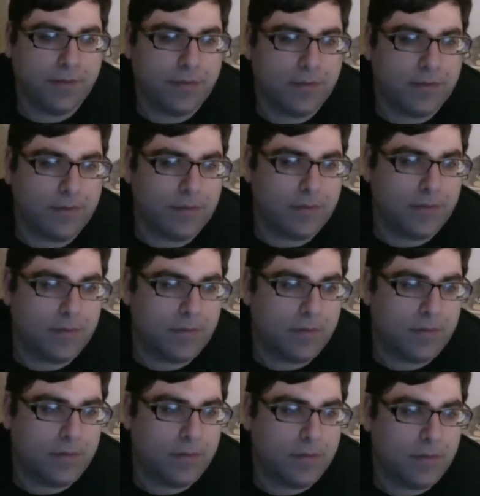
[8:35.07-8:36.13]

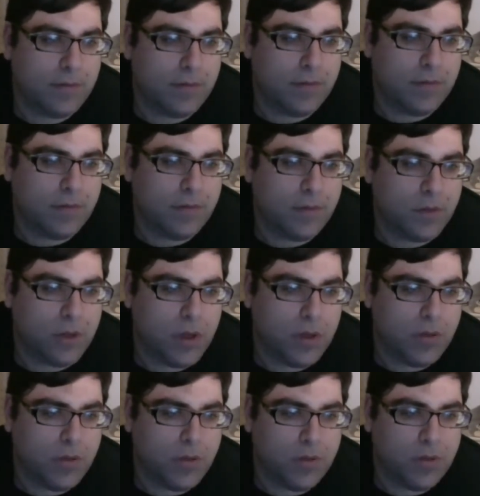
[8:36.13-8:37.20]

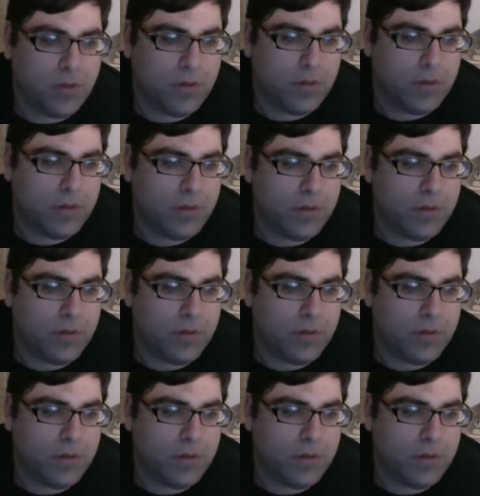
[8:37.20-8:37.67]
(silence)